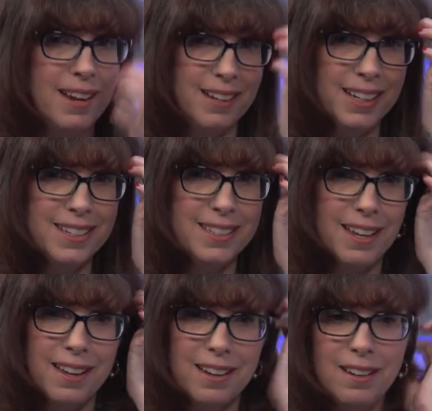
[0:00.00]
and he
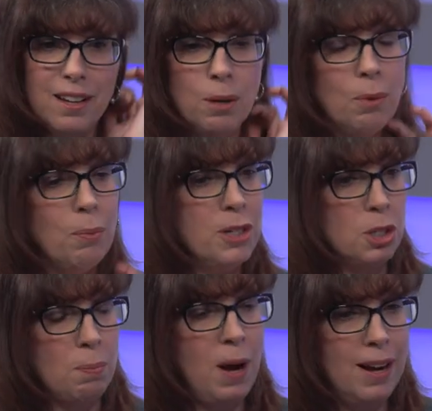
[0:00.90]
said, well, what's
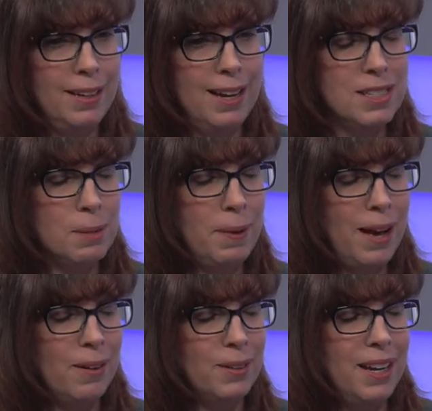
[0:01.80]
your podcast
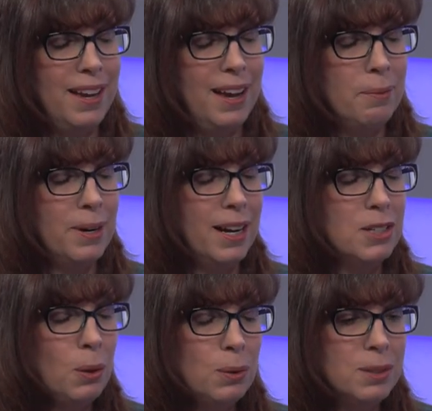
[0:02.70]
about? And when I
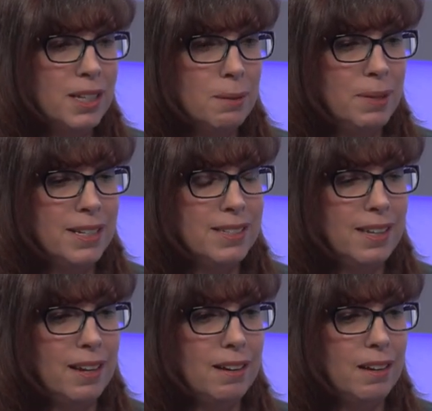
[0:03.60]
told him, he
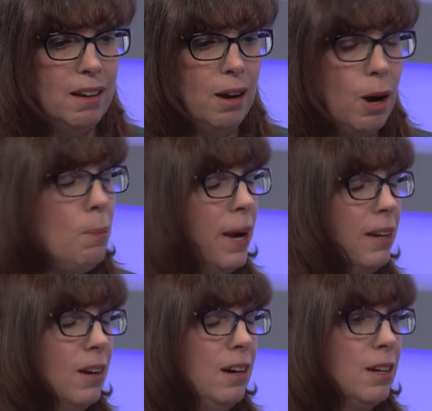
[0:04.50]
said, oh my
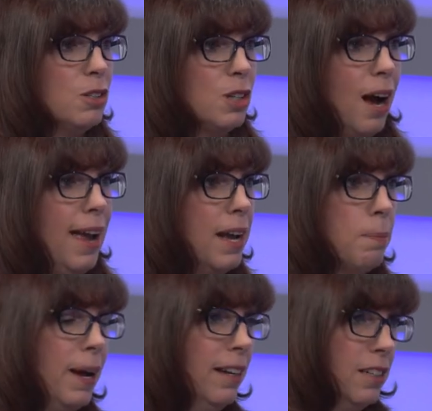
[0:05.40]
gosh, I had a
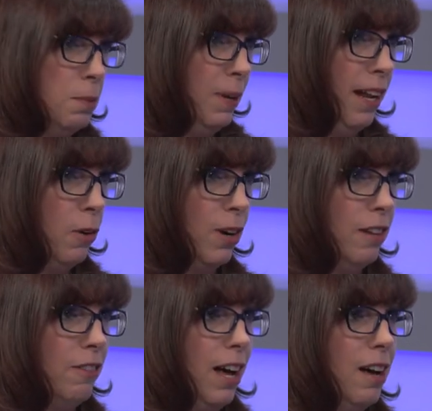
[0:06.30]
bicuspid
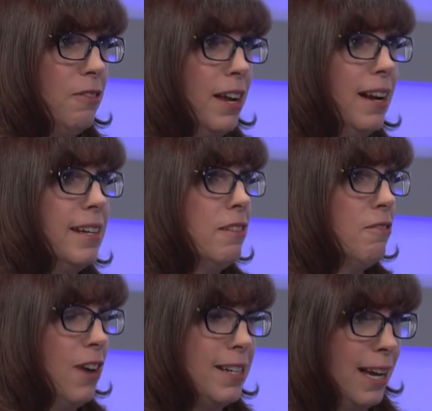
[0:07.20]
aortic valve, and yeah. I didn't
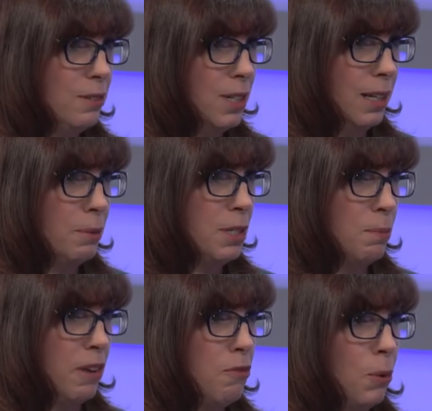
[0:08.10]
find out until I was in
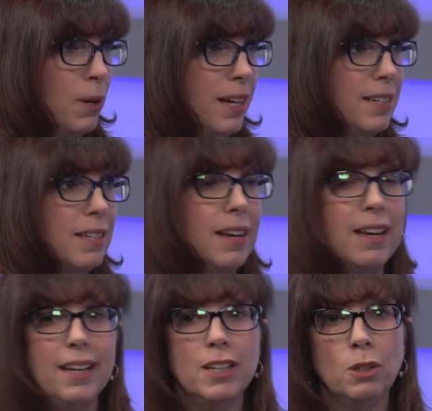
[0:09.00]
my forties.
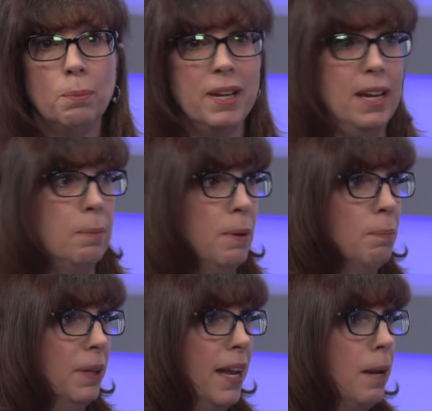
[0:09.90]
Yeah. He told me he had been
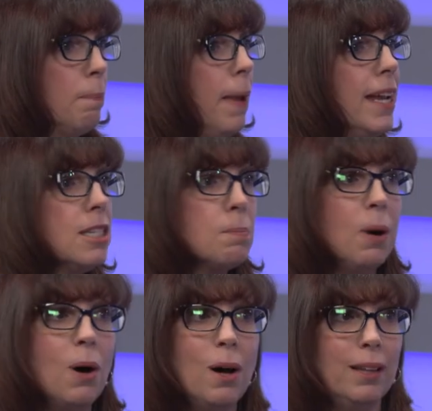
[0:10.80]
playing
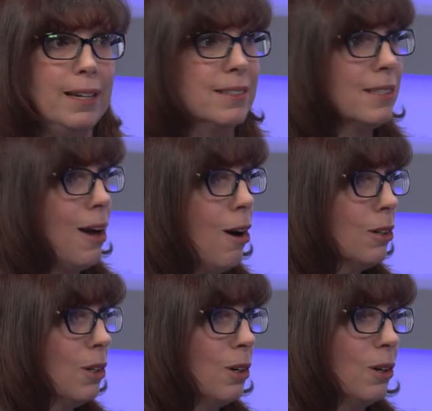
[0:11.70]
baseball and
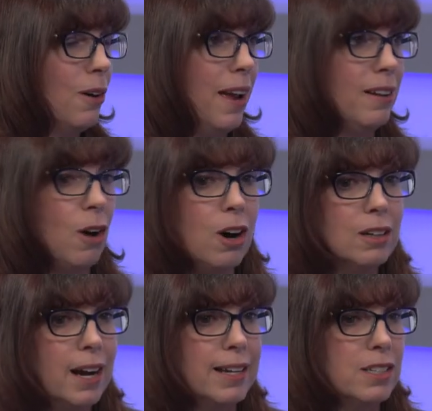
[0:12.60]
soccer yeah. and all
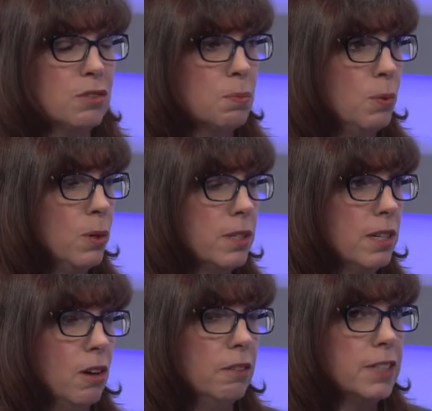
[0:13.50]
kinds of sports,
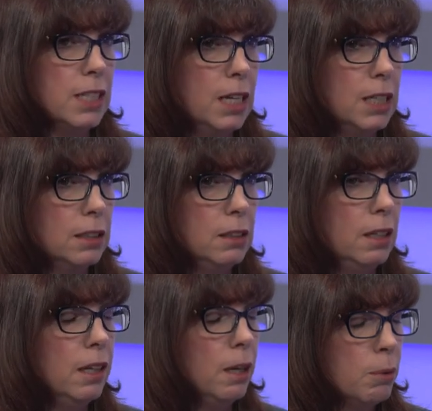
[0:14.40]
and all of a sudden,
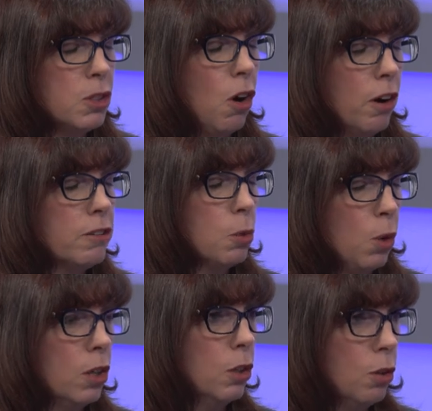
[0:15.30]
it was hard to
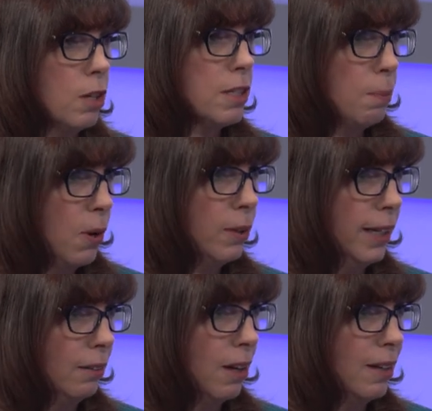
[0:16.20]
walk across the
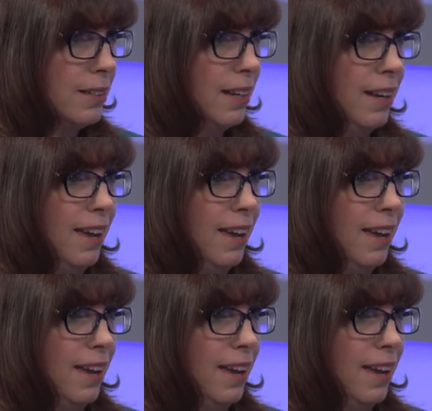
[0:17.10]
parking lot. Wow.